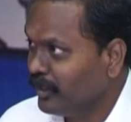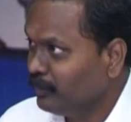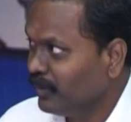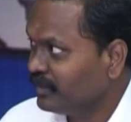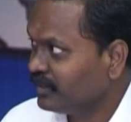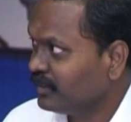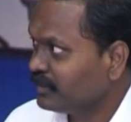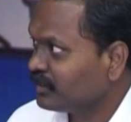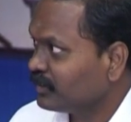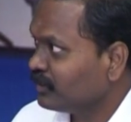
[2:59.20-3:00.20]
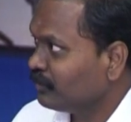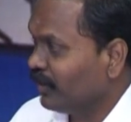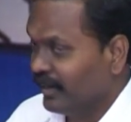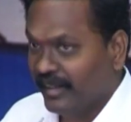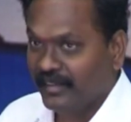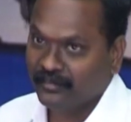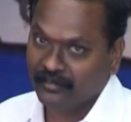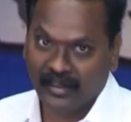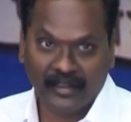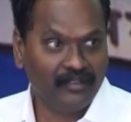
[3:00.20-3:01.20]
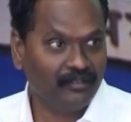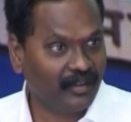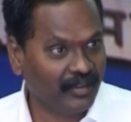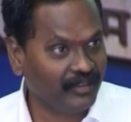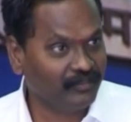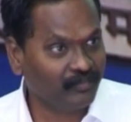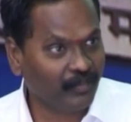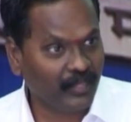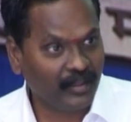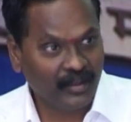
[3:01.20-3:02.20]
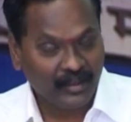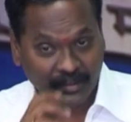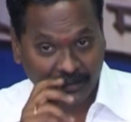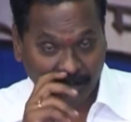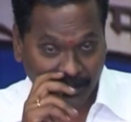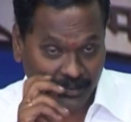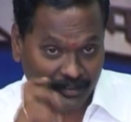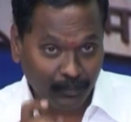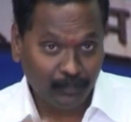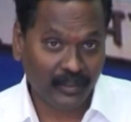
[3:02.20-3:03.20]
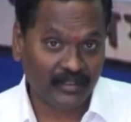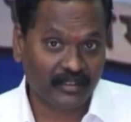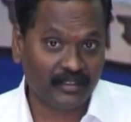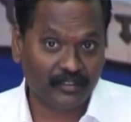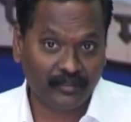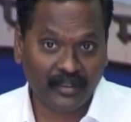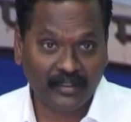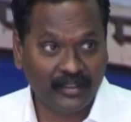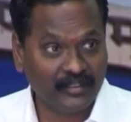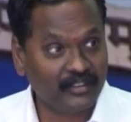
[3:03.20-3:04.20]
many places flooding, flooding, flooding and there are some places where there is